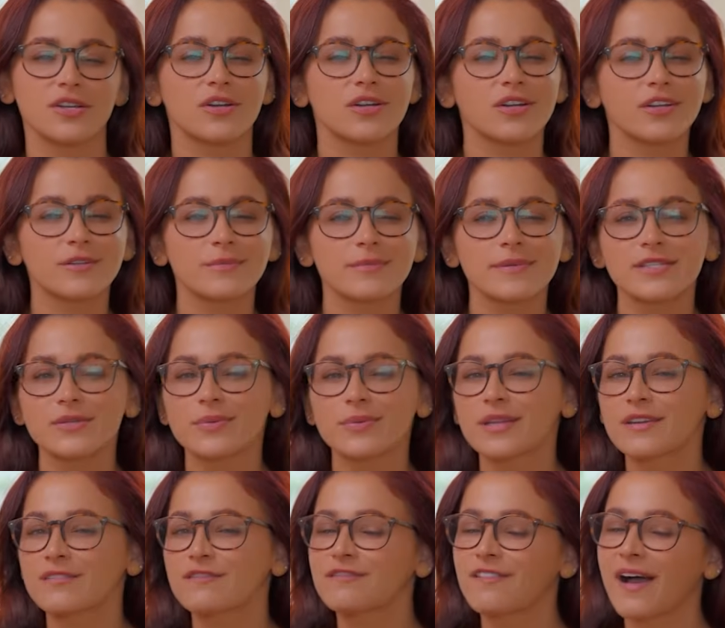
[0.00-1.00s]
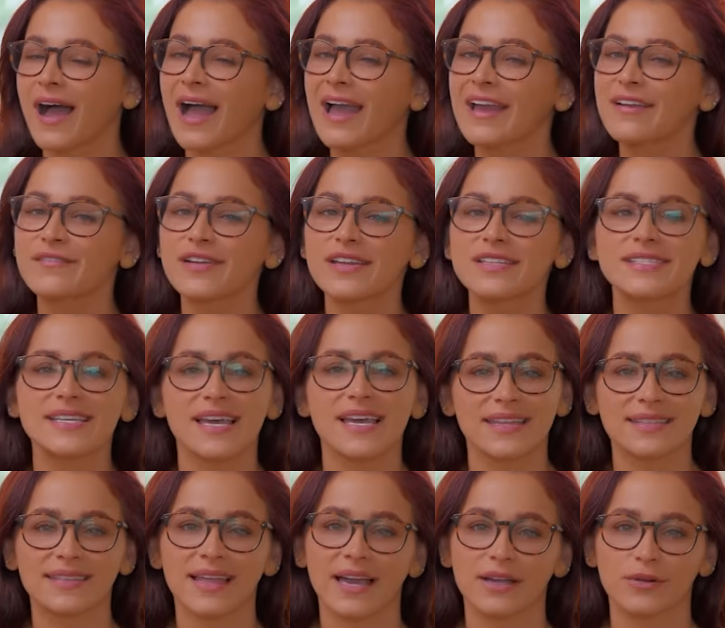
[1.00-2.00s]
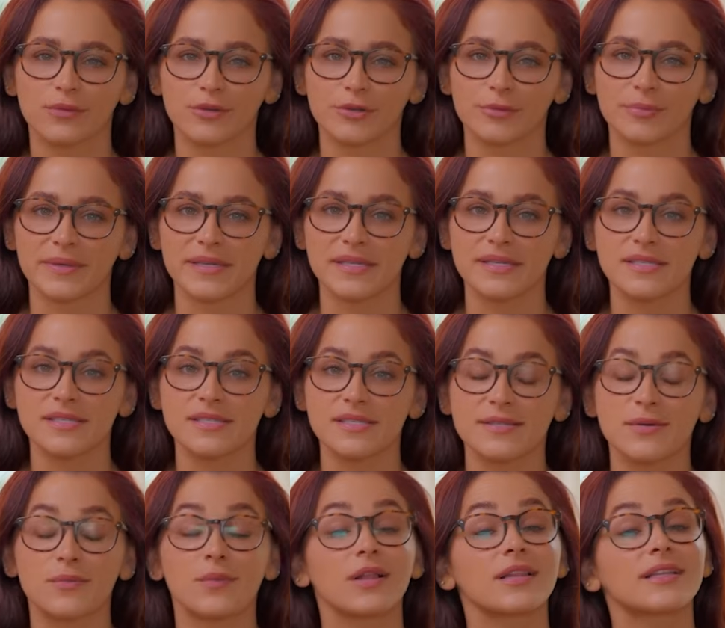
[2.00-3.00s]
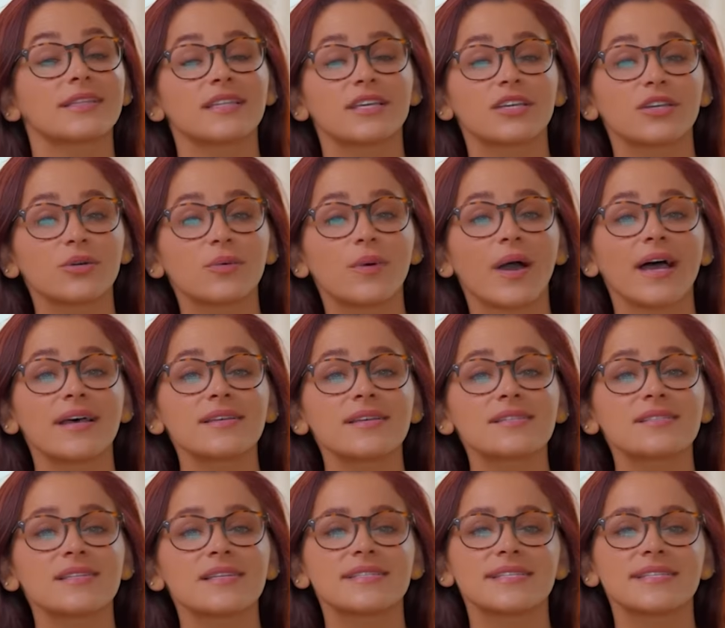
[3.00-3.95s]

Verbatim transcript: earn between 5 and 10 lakh rupees, while in the US,